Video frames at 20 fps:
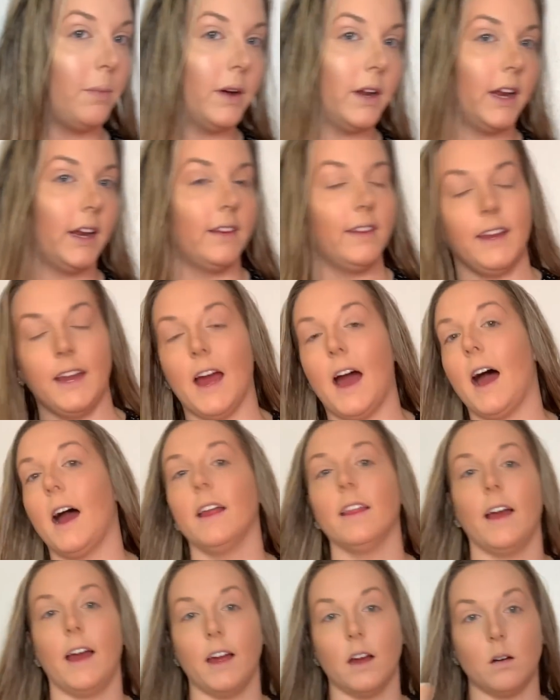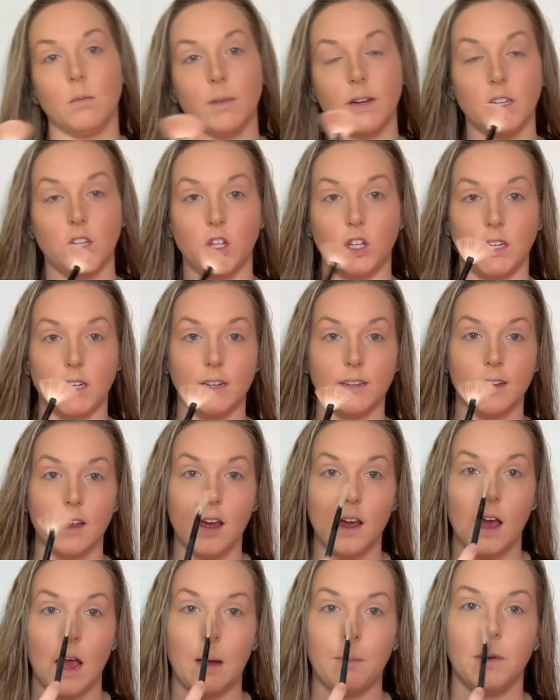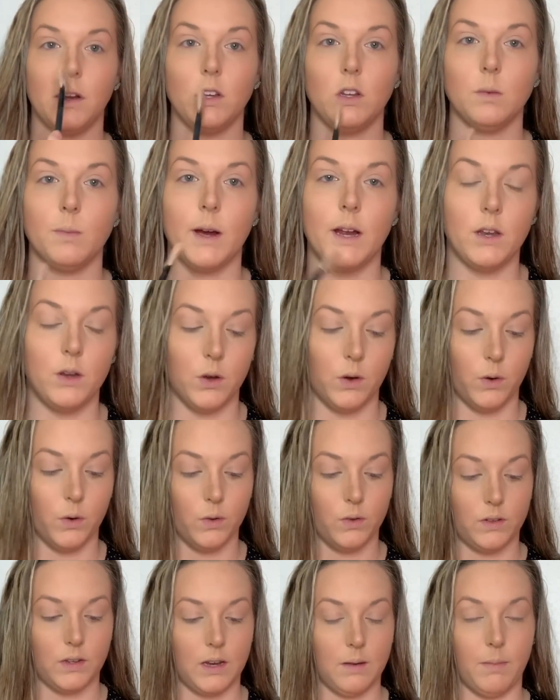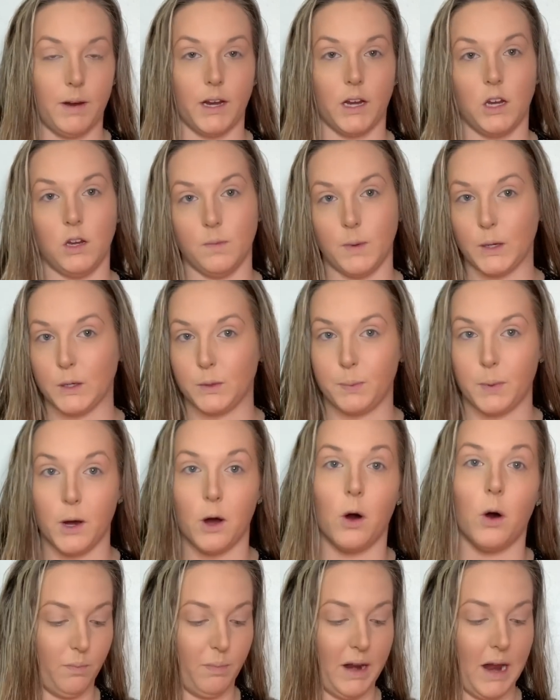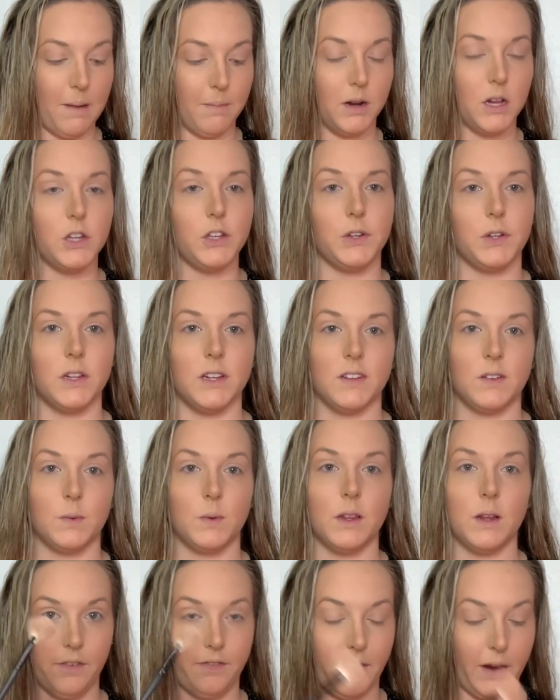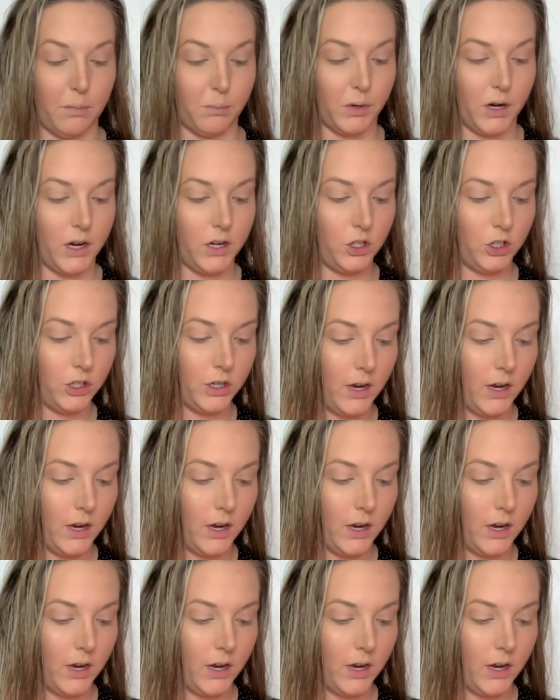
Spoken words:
putting the highlight on my cheeks, I'm going to do my nose and my cupid's bow. And I'm going to do this with a fan brush.